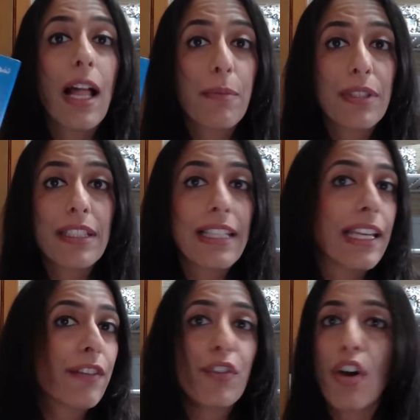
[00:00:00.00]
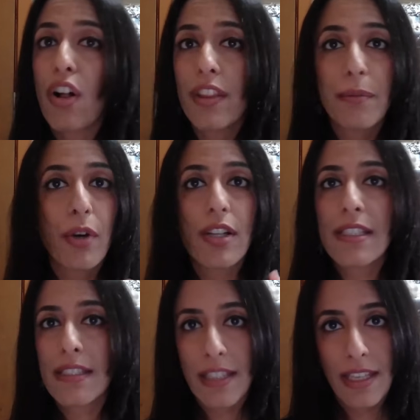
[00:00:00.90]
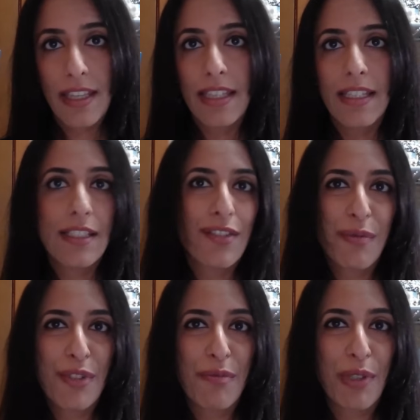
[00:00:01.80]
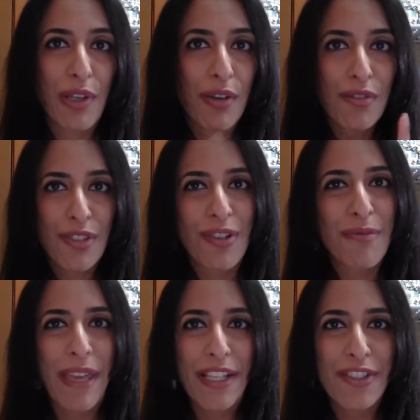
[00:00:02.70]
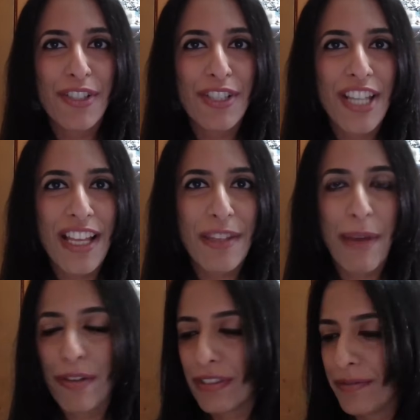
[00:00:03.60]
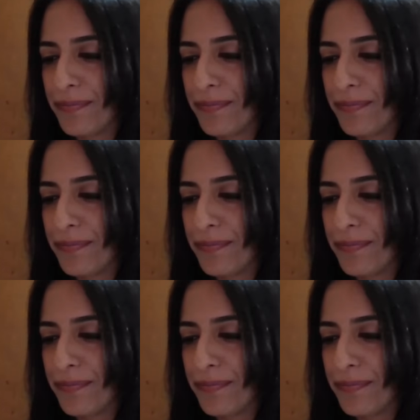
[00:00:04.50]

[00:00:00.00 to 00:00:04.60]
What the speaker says: I'll put a link for all the books in the description below, so make sure you check them out.